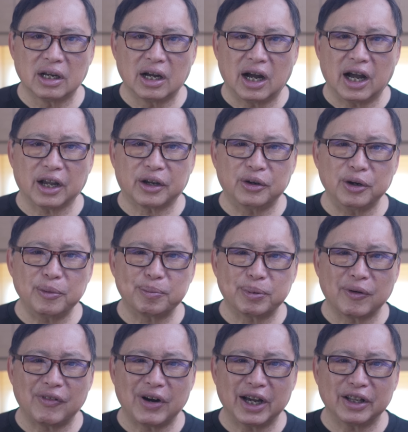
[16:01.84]
I couldn't
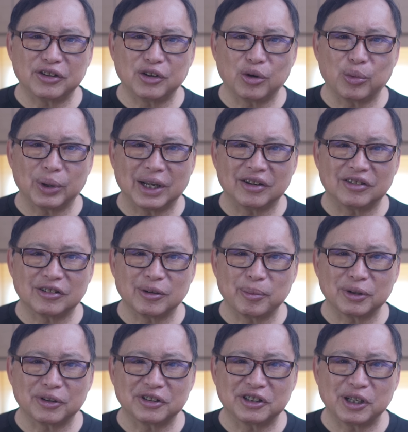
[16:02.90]
provide you with a
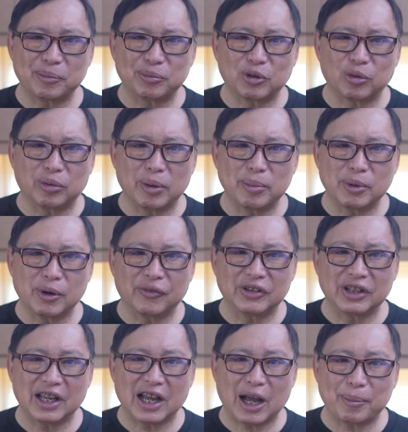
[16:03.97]
similar tip to remove
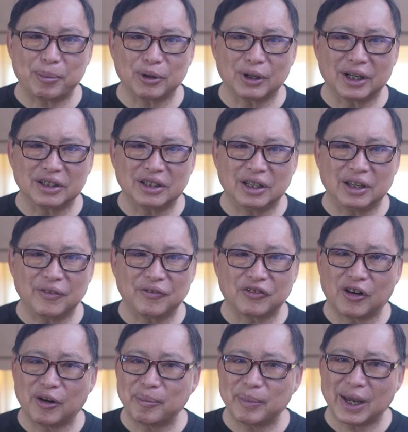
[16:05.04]
the Apple ID
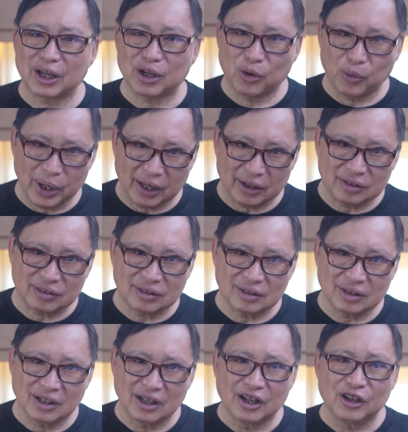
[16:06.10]
from macOS.
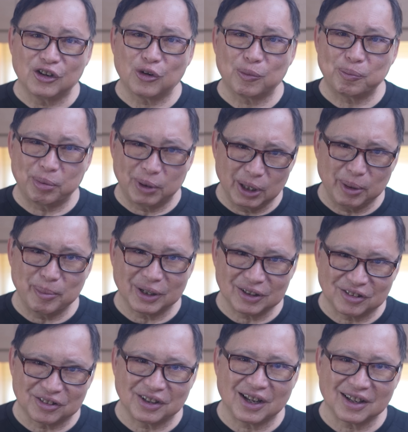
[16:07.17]
You're pretty much
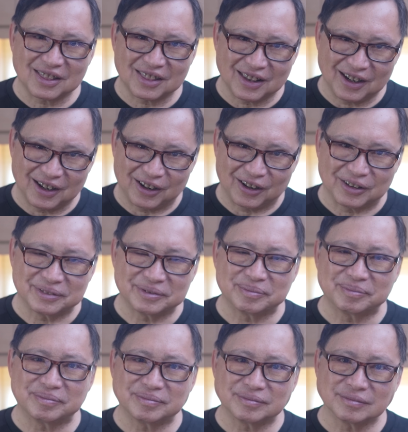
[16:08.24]
zuck there.
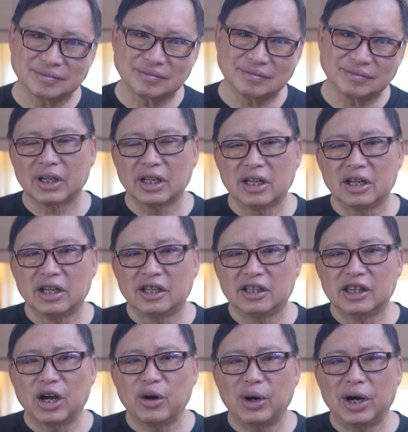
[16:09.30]

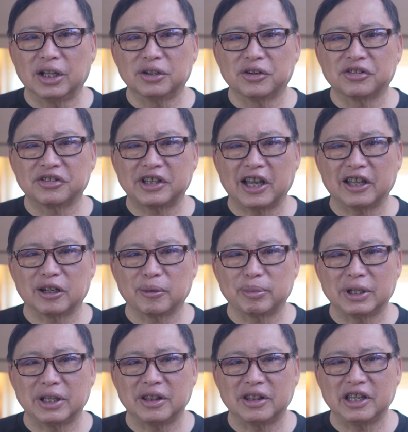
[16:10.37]
Now,
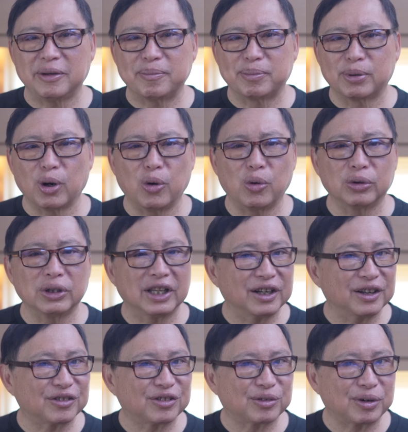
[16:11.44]
understandably, the pro
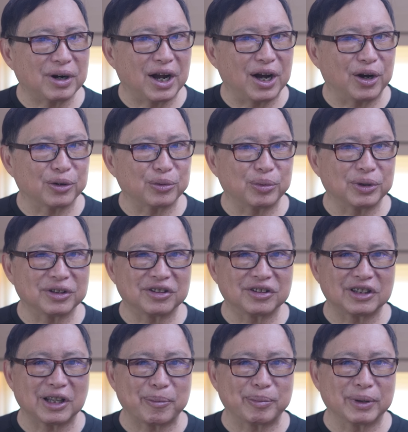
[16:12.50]
Linux crowd will
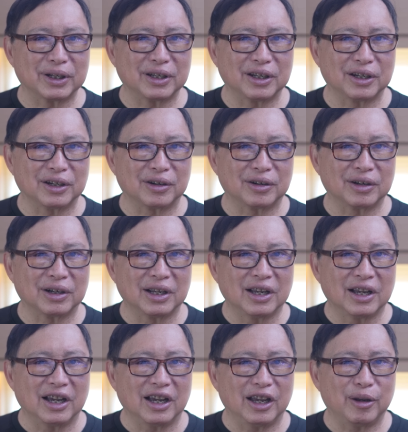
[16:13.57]
step in here
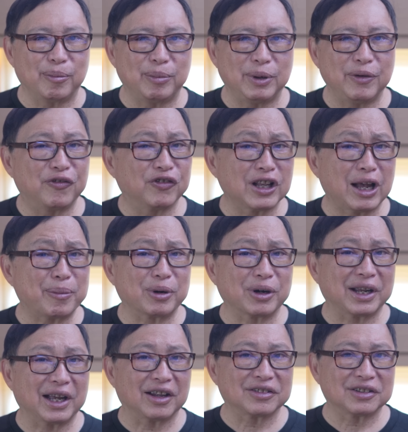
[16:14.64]
and be
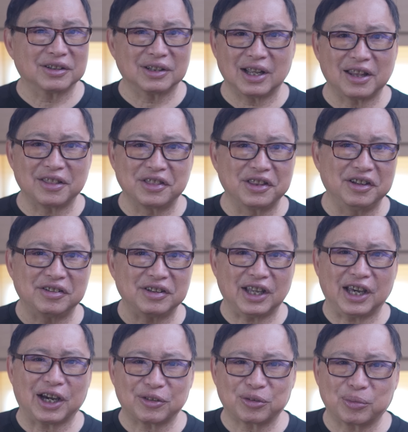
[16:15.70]
flabbergasted at these
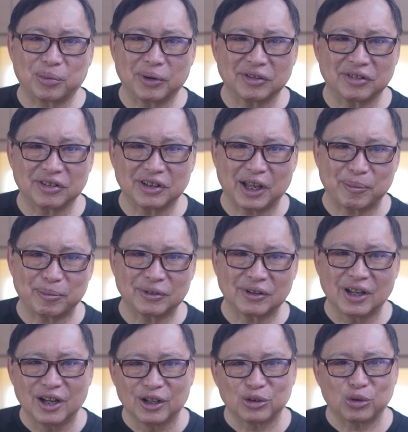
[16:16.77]
extra steps
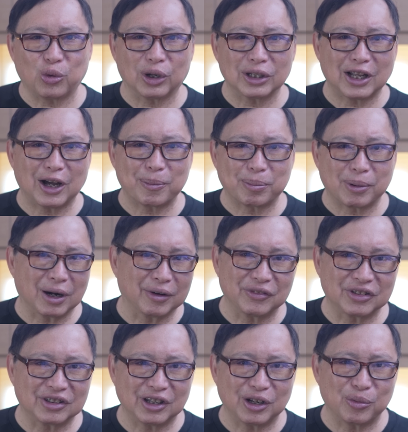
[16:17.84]
to allow
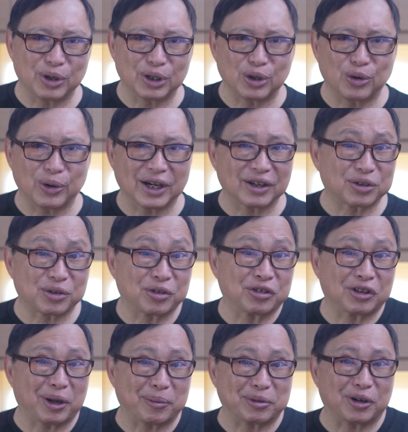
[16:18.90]
privacy when no extra
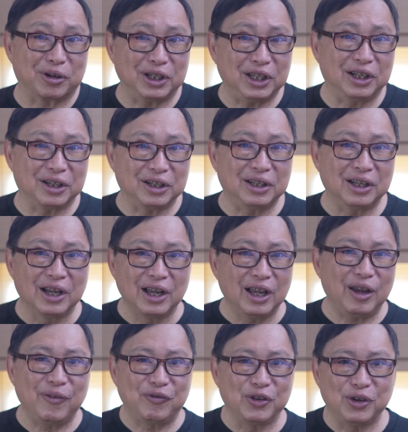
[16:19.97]
steps are needed
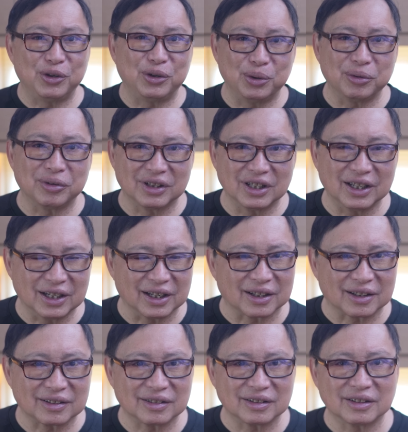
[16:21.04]
if you use
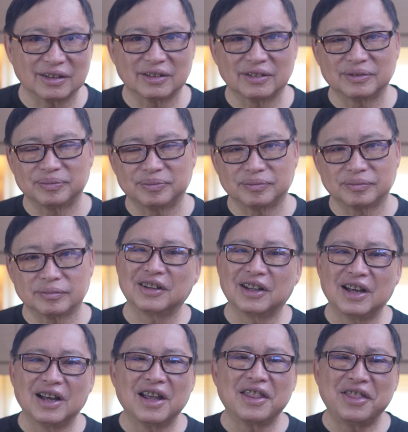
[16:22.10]
Linux.
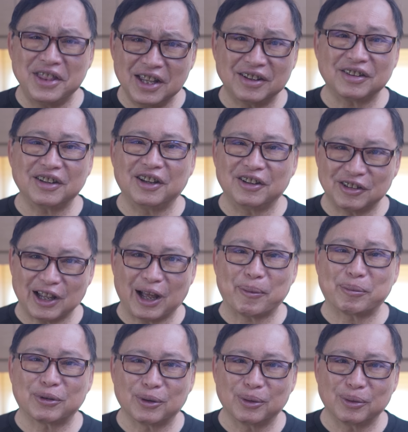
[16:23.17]
This is
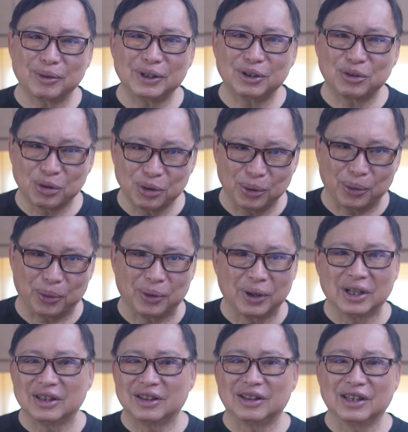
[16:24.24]
absolutely true.
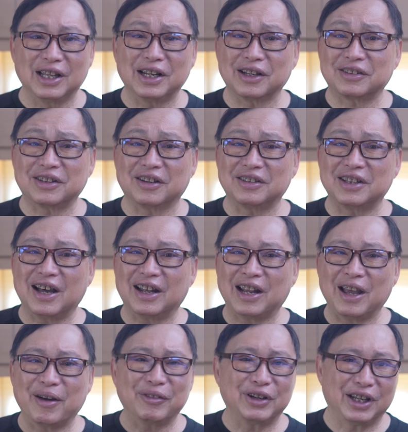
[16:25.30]
Linux does not
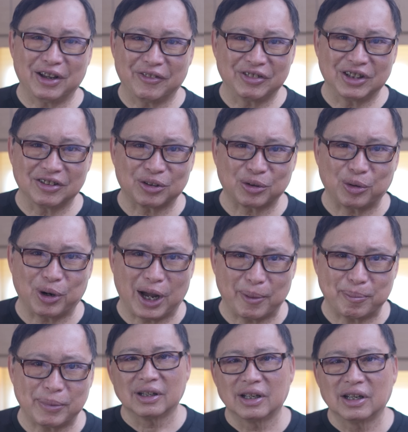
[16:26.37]
have any of this crap.